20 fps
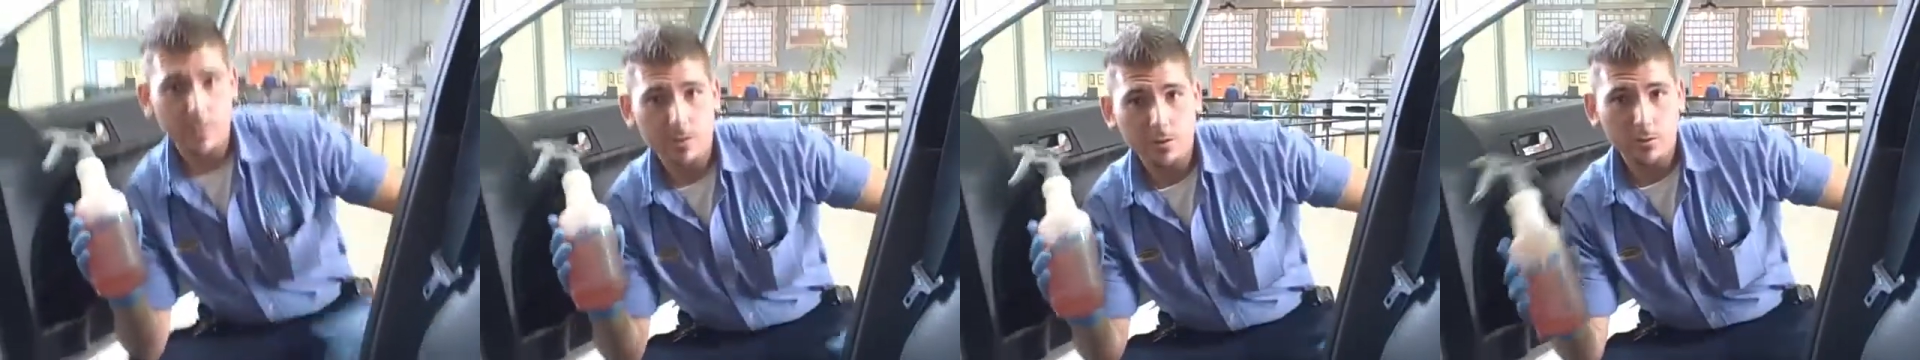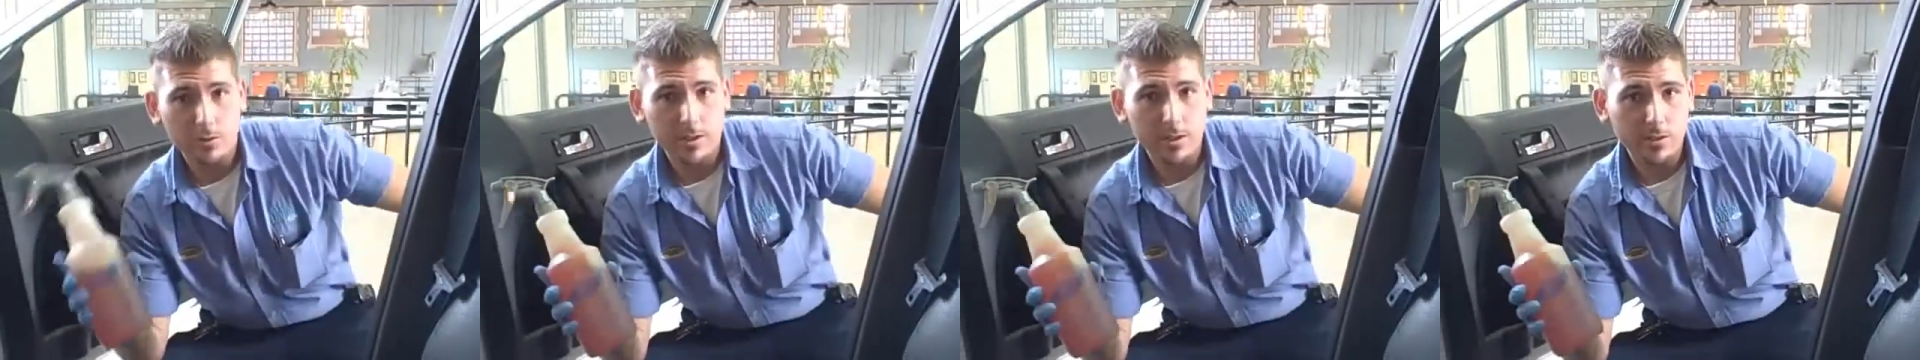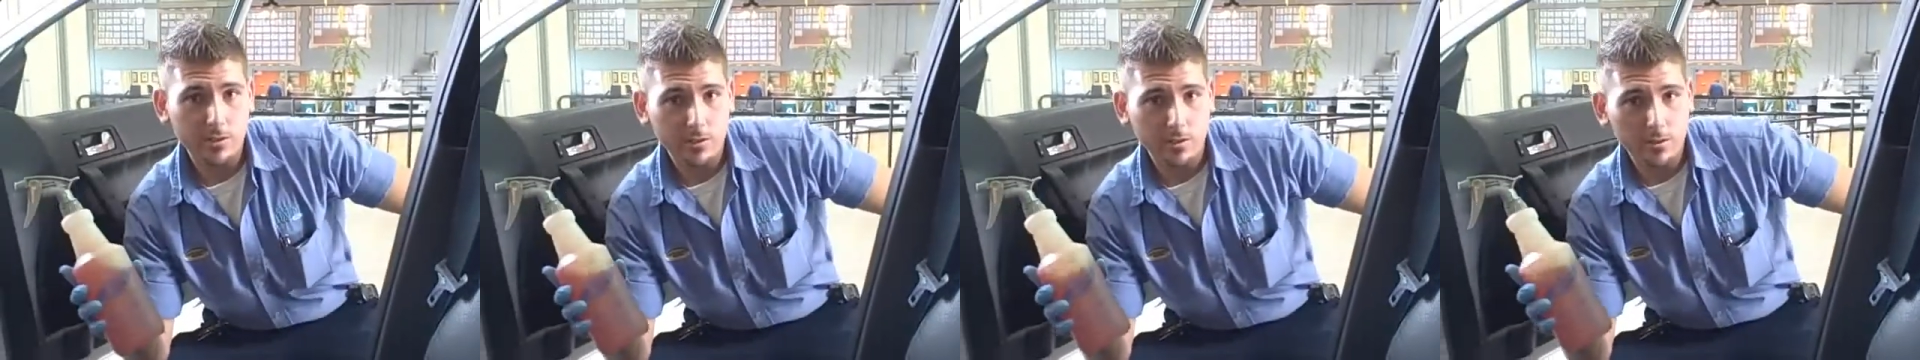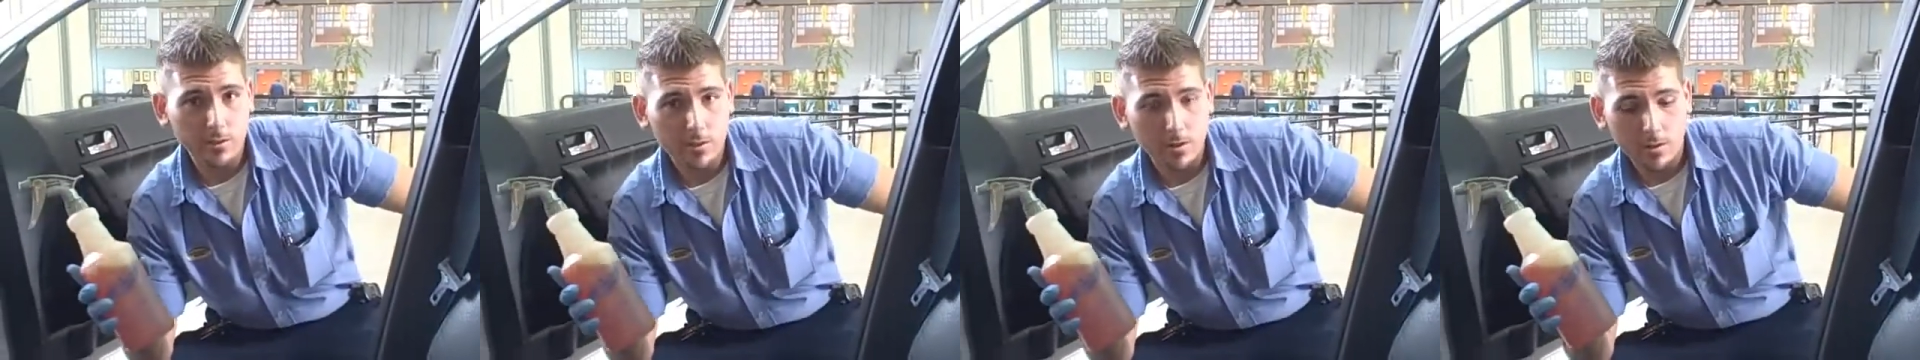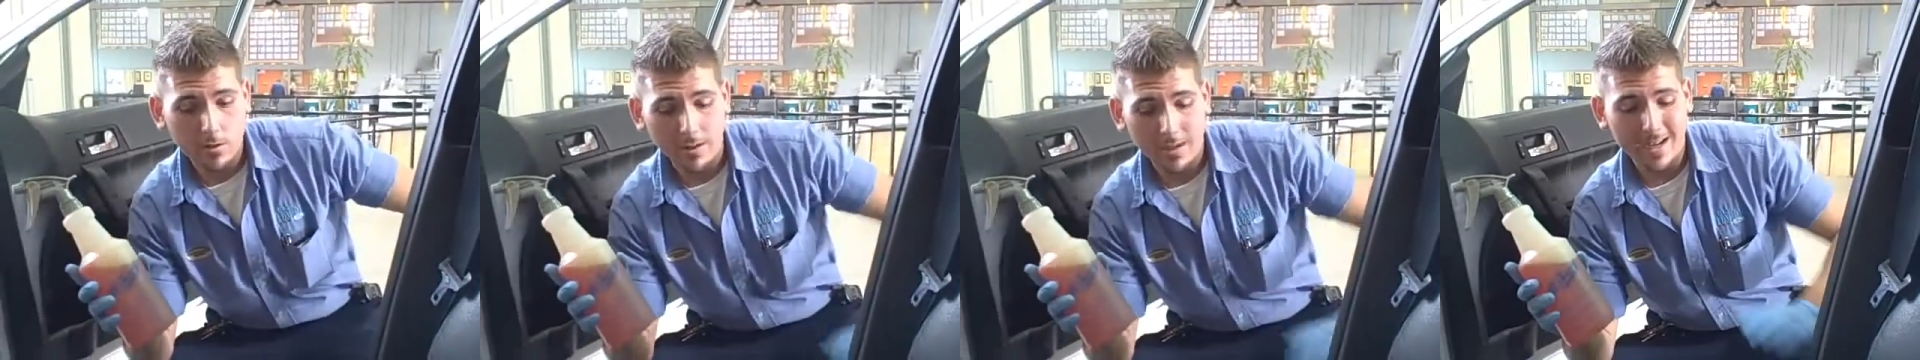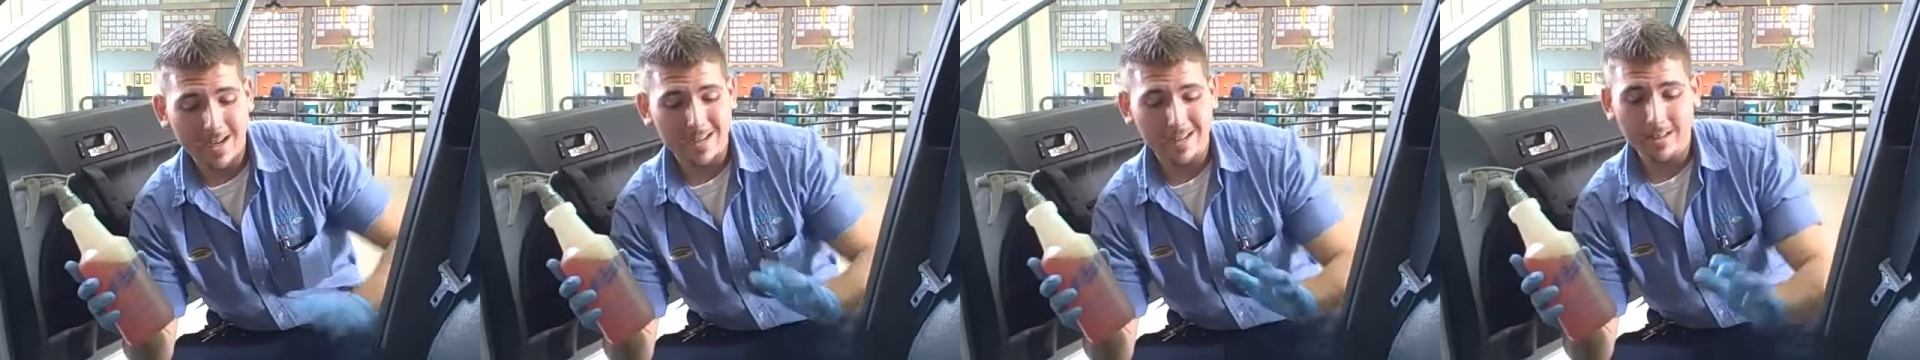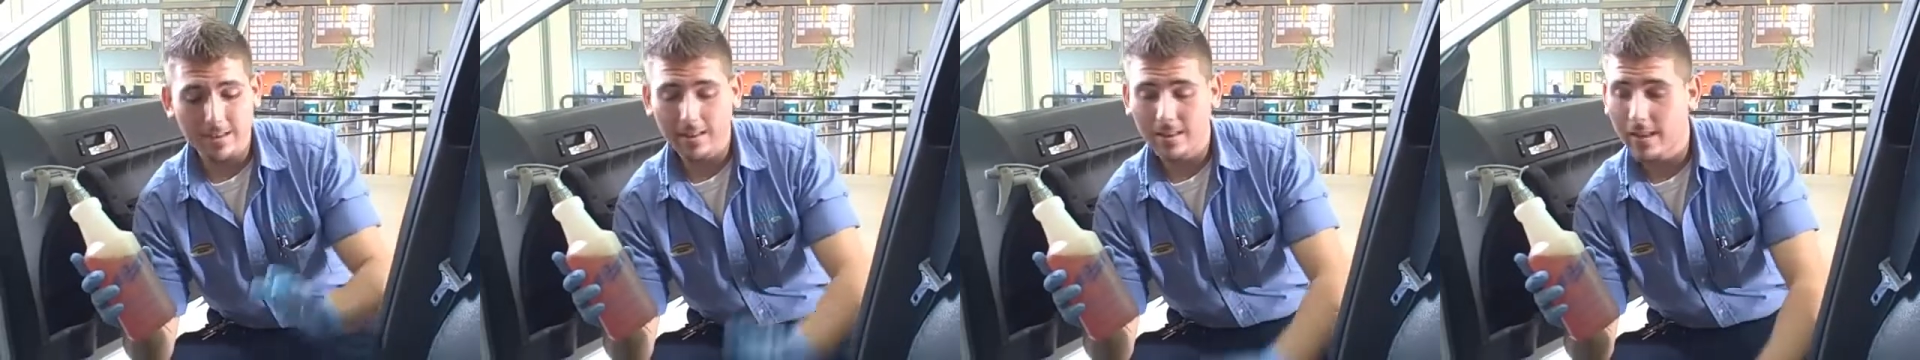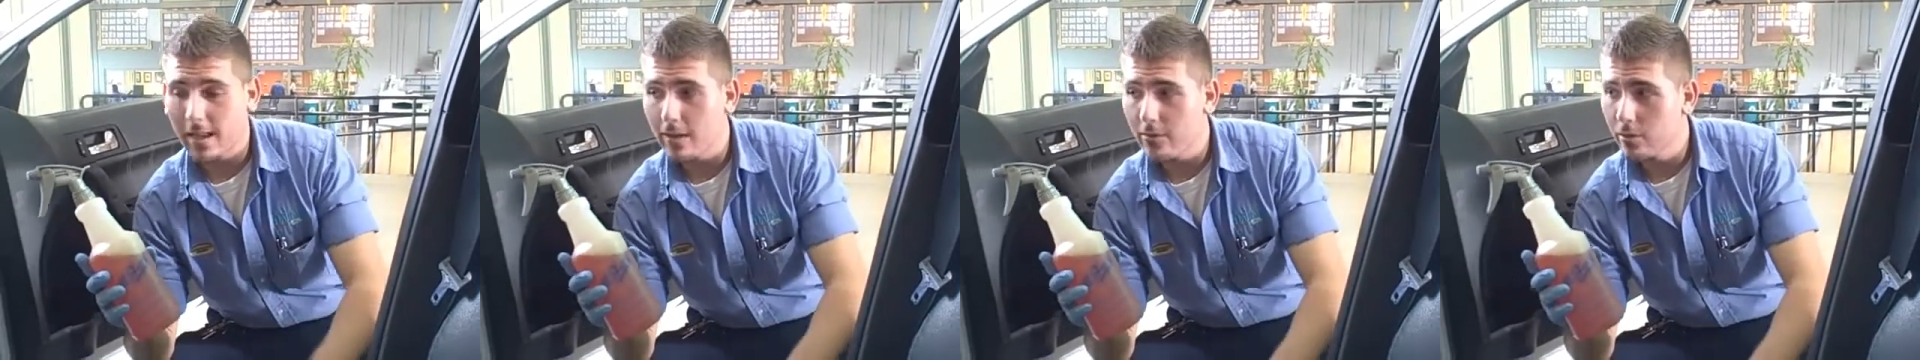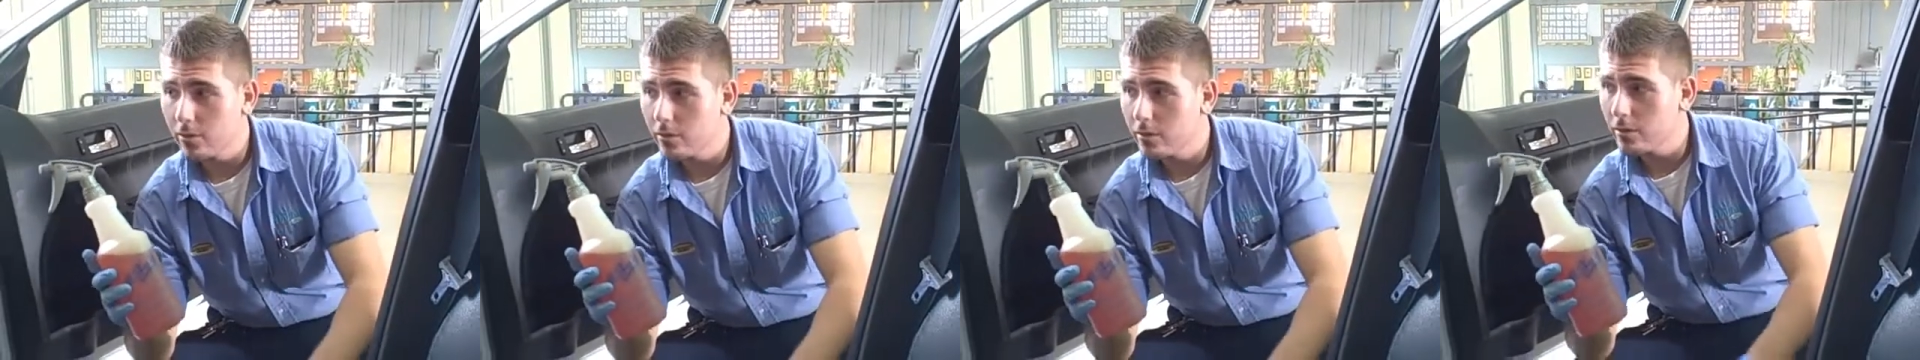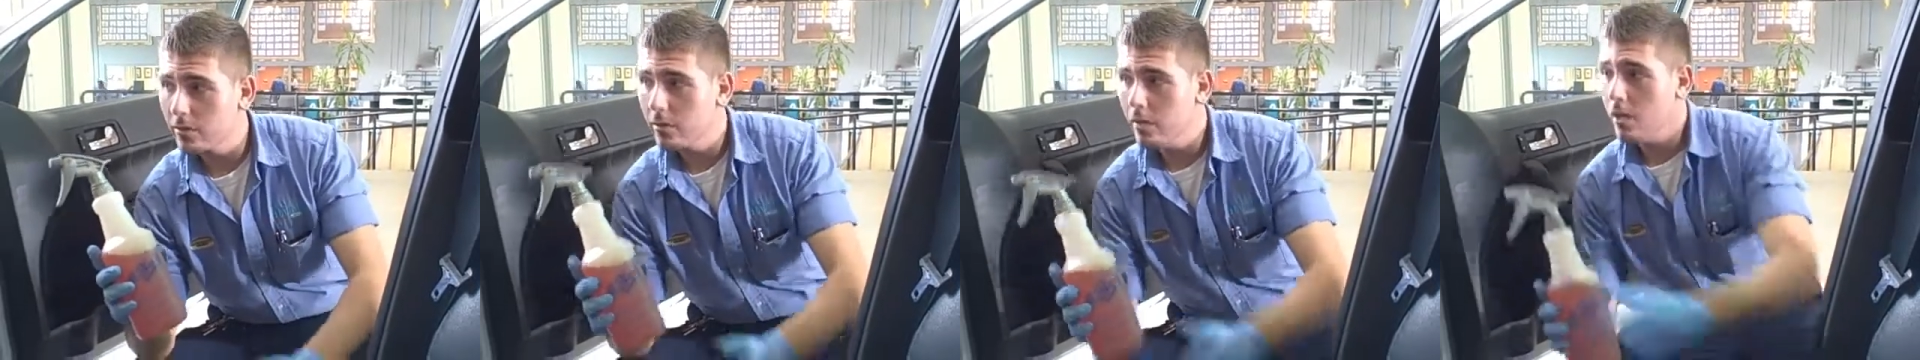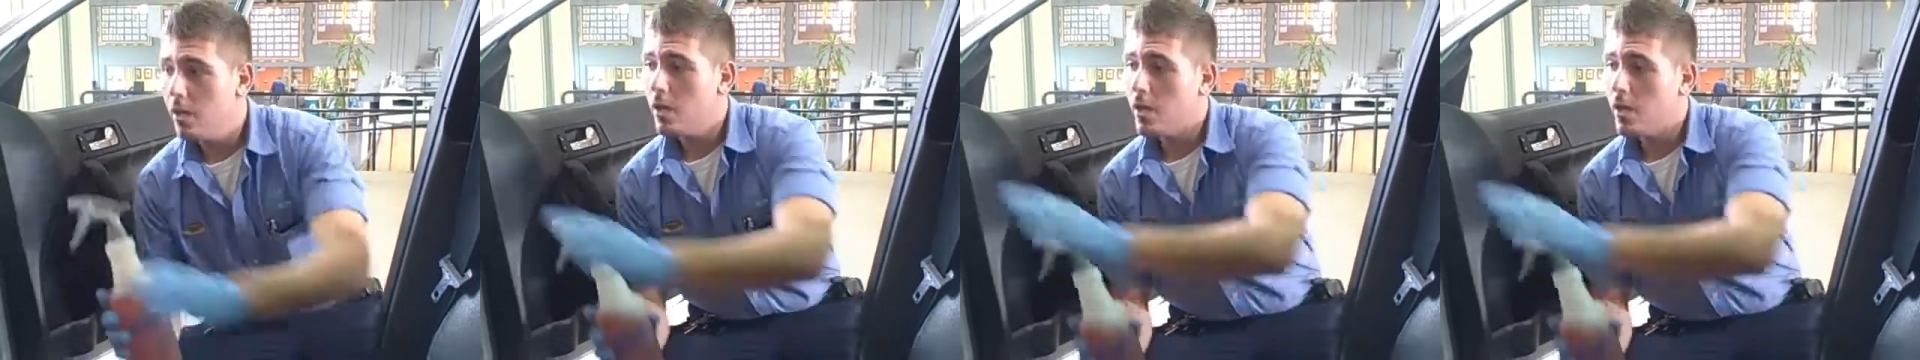degreaser on any leather,